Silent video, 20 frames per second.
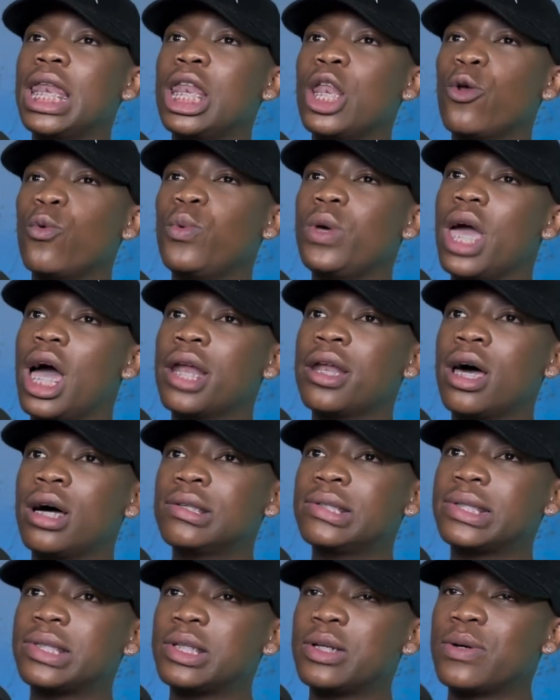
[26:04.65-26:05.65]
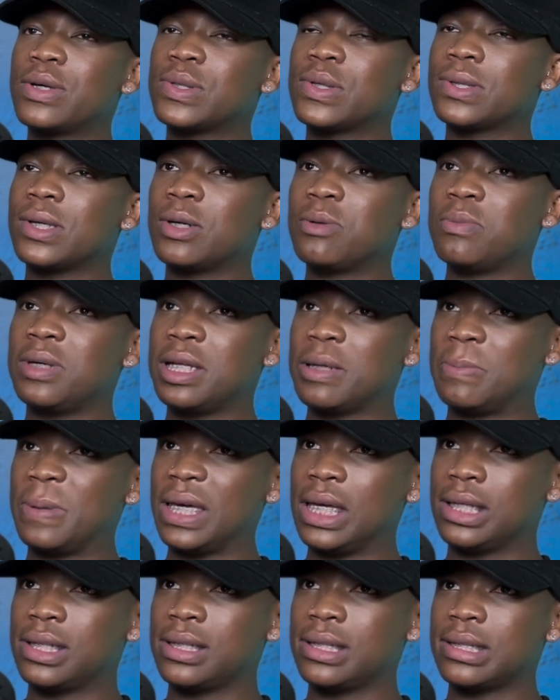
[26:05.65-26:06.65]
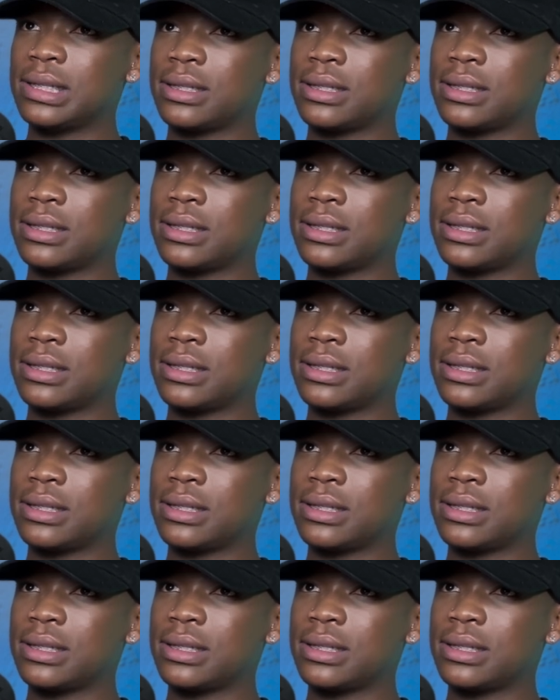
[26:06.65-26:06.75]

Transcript: we announced on our social media pages